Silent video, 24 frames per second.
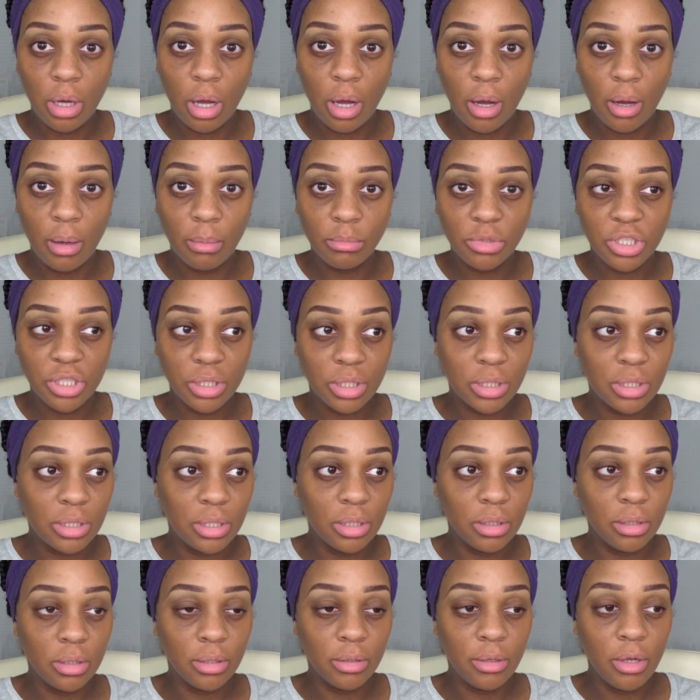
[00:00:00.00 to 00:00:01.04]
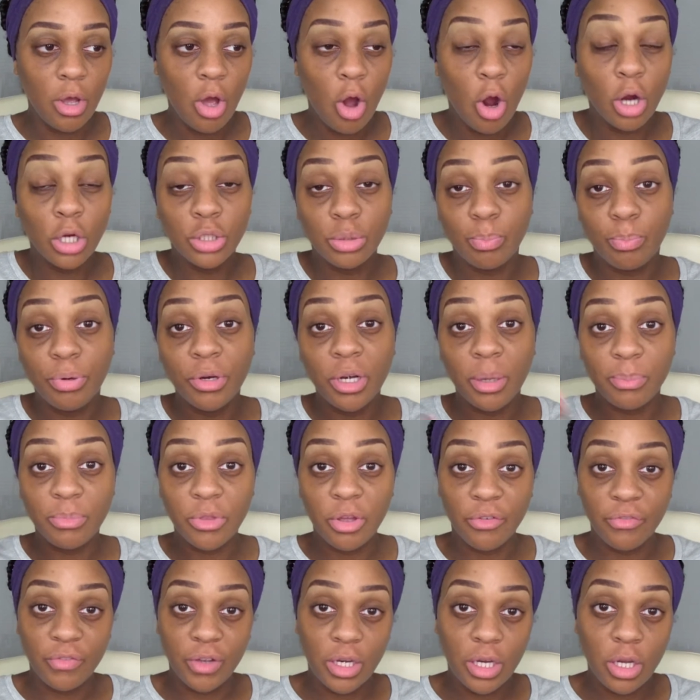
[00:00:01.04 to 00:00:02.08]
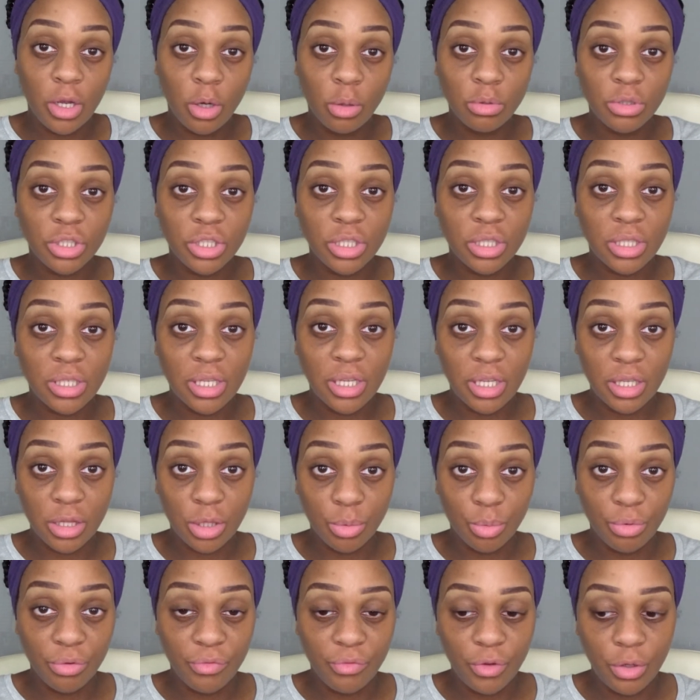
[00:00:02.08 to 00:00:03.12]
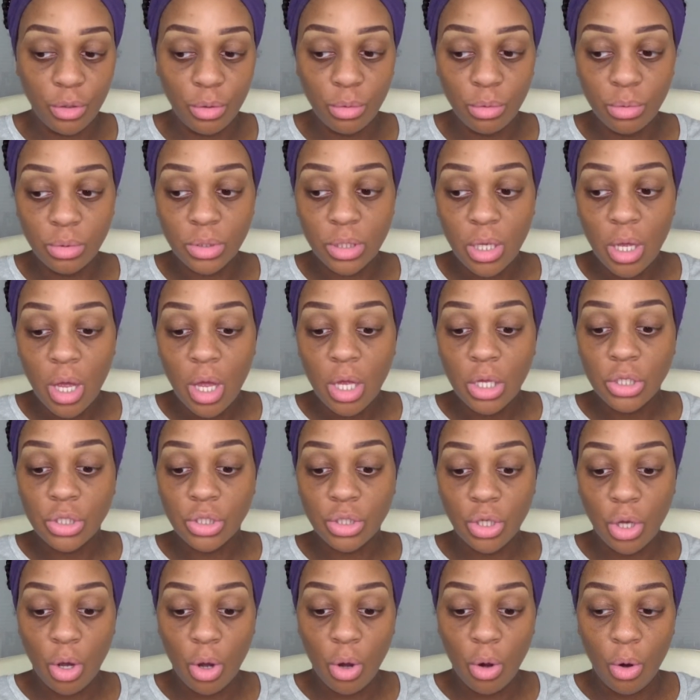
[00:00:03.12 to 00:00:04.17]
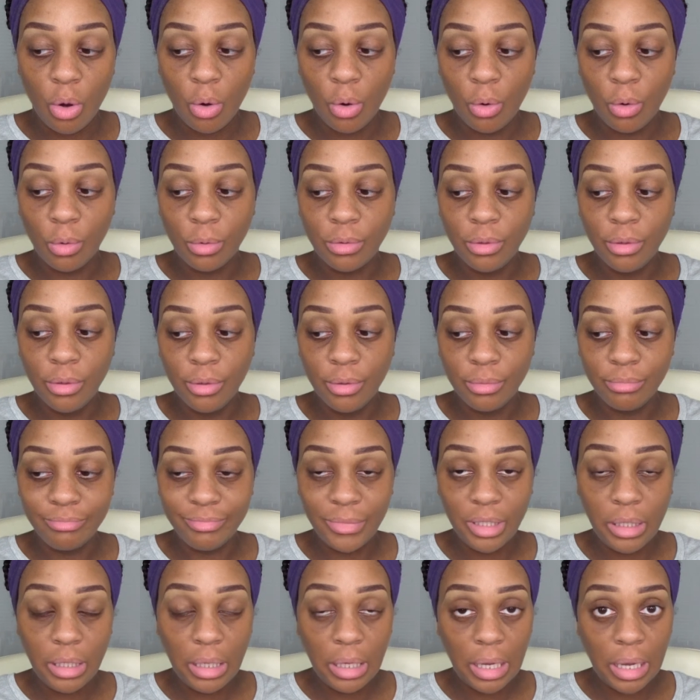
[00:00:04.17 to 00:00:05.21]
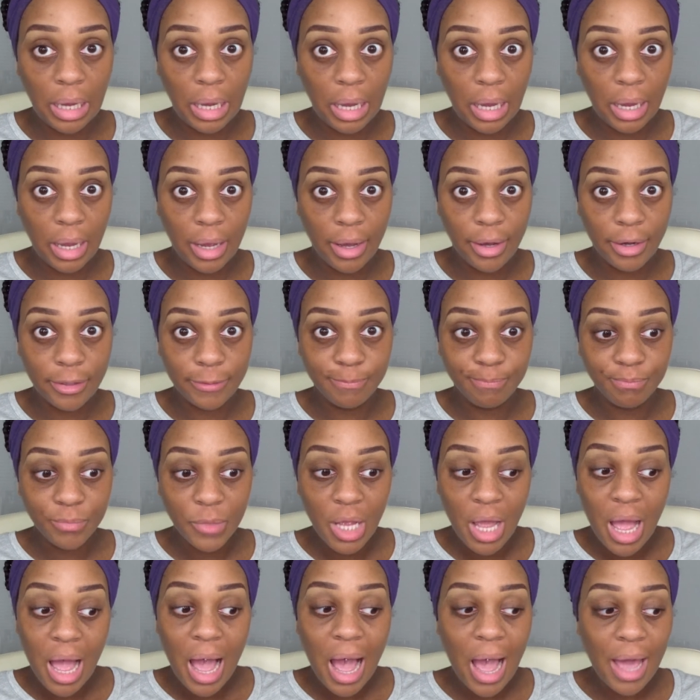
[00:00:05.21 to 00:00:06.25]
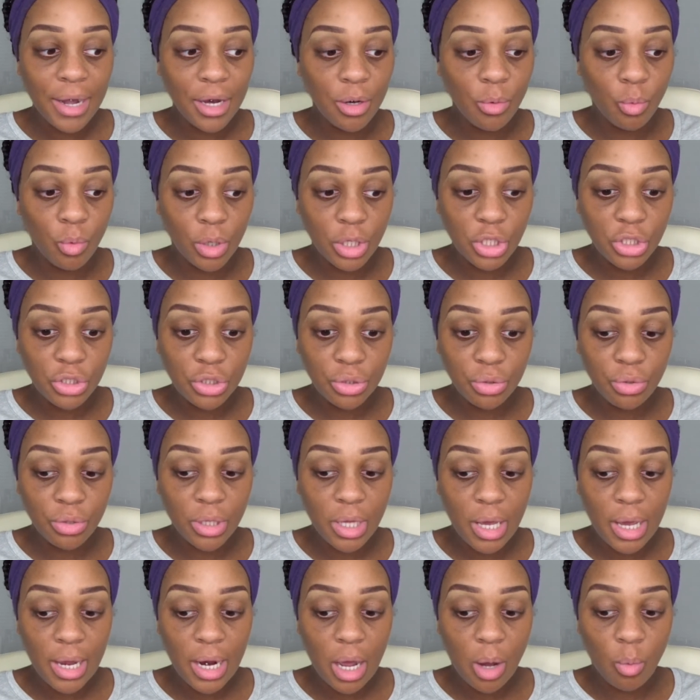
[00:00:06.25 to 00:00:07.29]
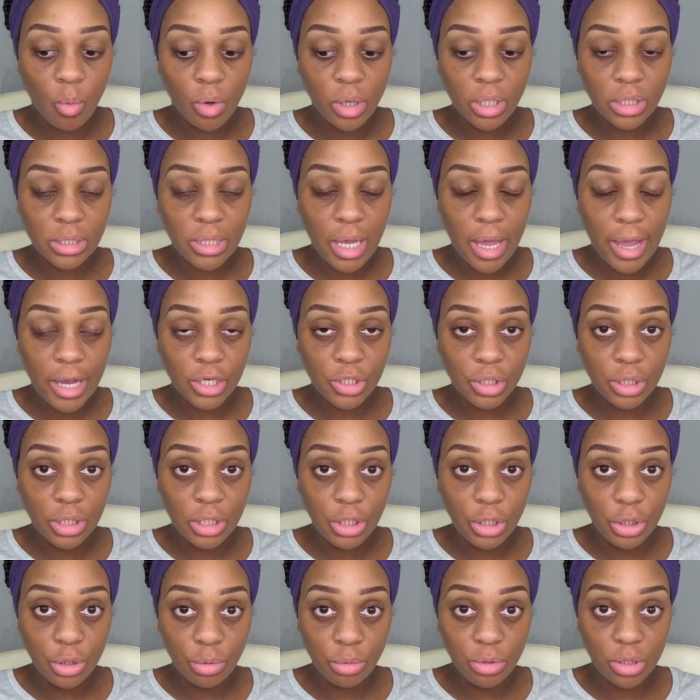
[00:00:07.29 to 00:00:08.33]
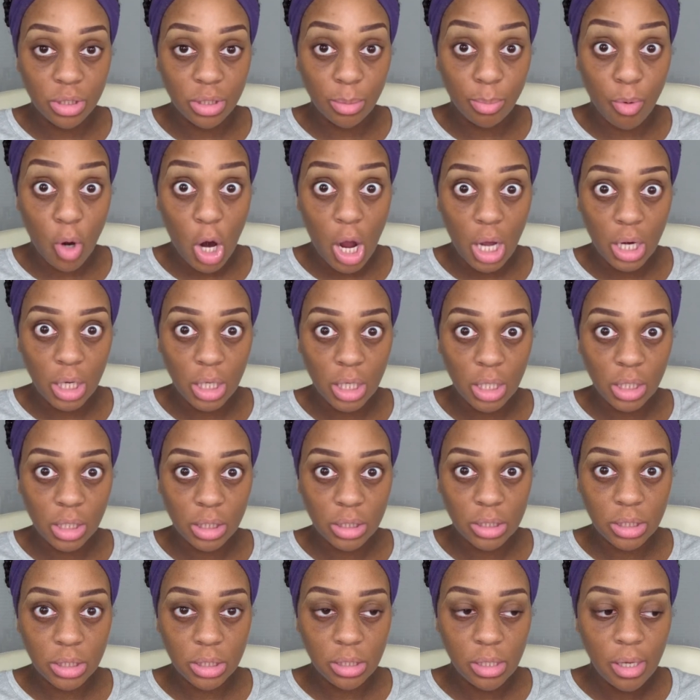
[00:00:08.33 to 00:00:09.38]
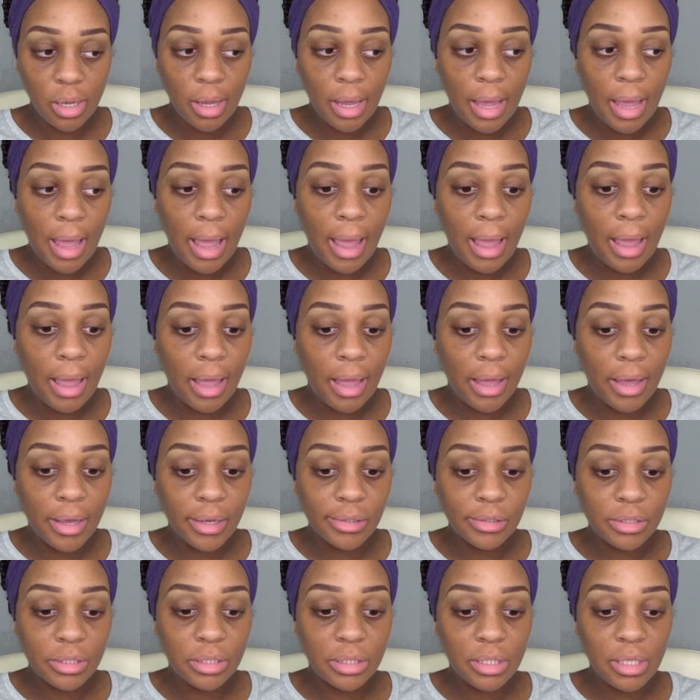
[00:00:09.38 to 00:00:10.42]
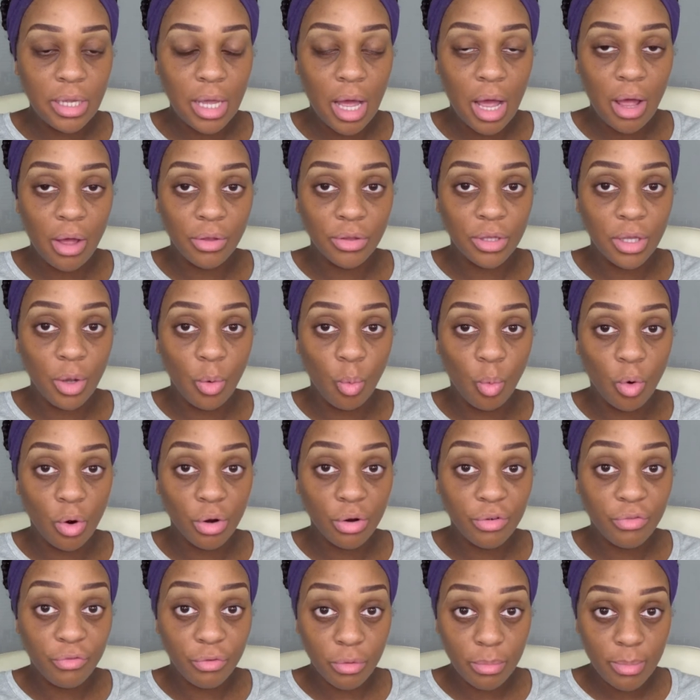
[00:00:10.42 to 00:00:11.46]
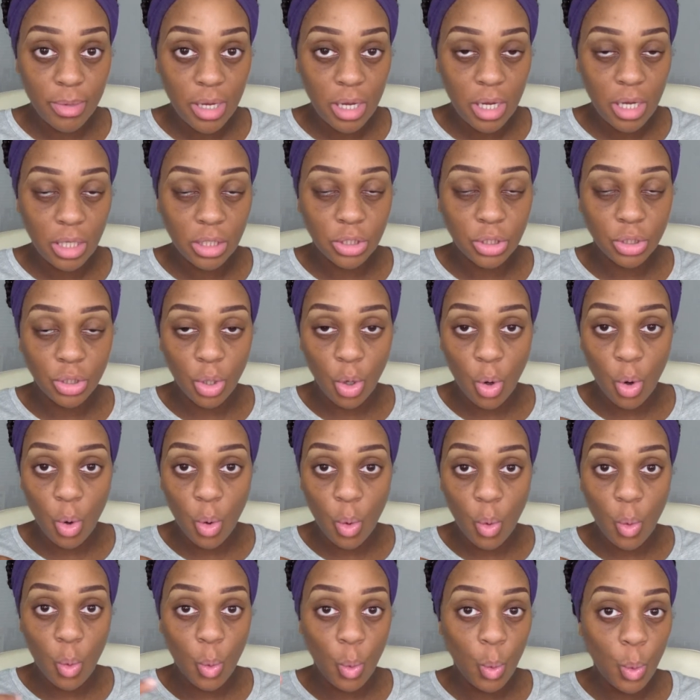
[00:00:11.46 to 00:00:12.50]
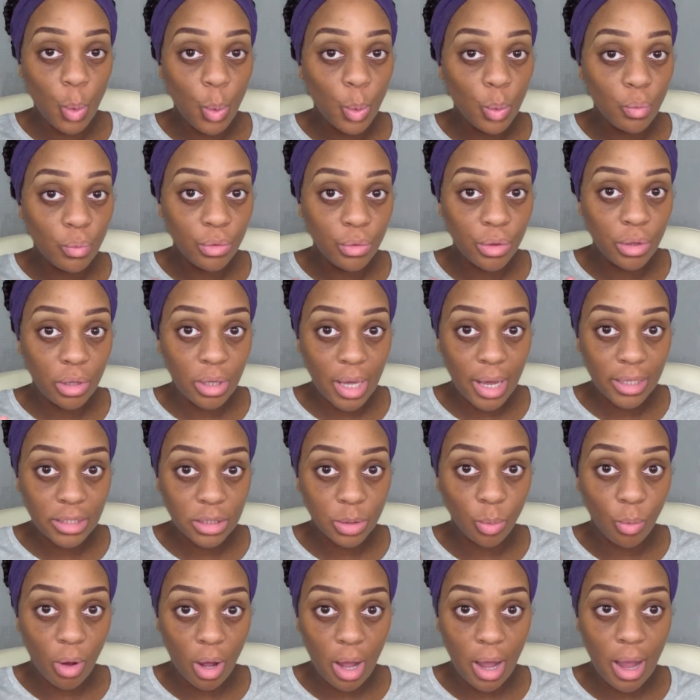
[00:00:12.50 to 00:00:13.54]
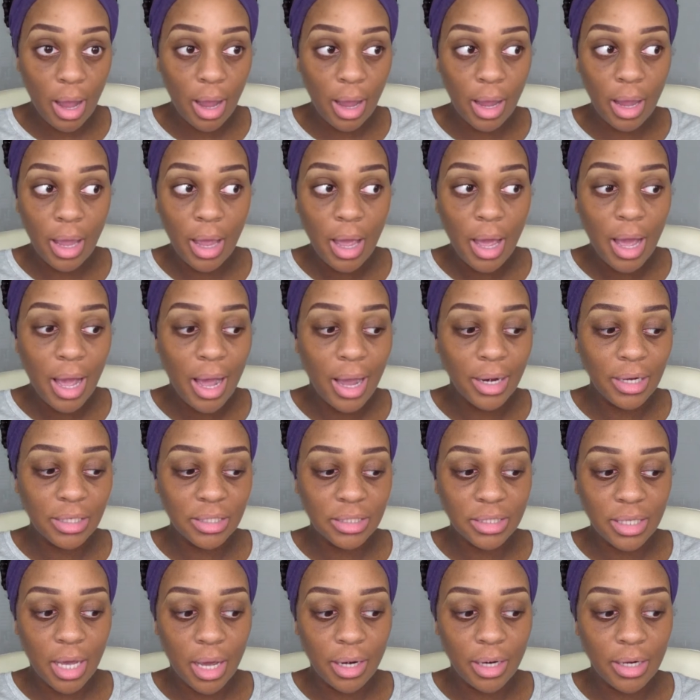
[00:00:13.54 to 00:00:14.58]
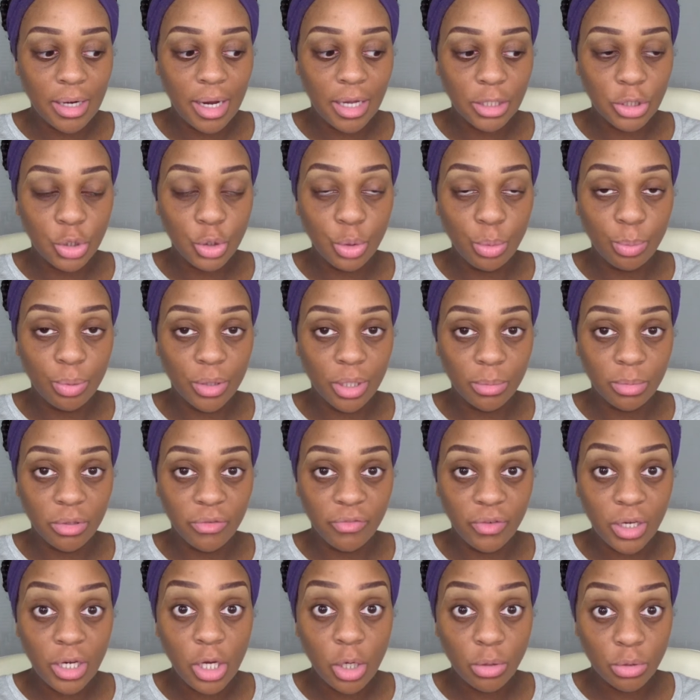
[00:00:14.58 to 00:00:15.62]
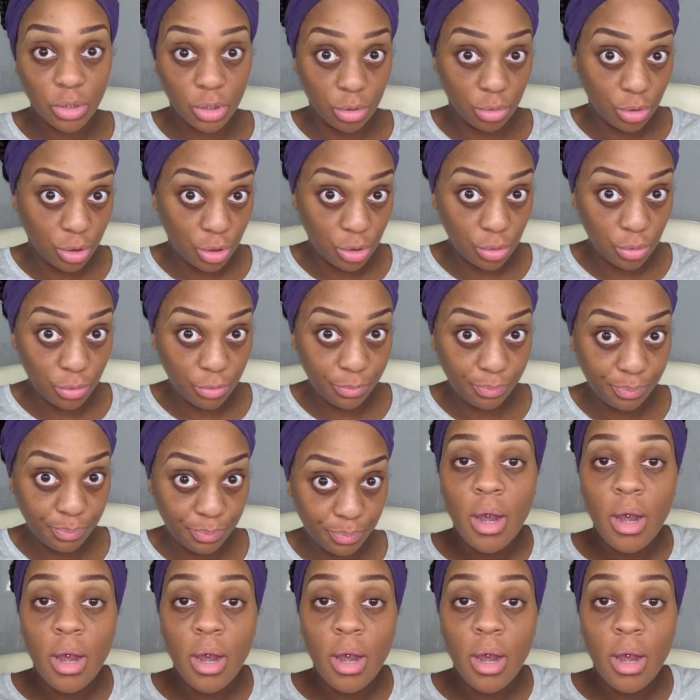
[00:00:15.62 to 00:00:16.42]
or put up their videos just to get the reviews. So yeah, I didn't want to do that. I wanted to actually use the products and see how they worked for me. So that's why I decided not to put up the video so soon.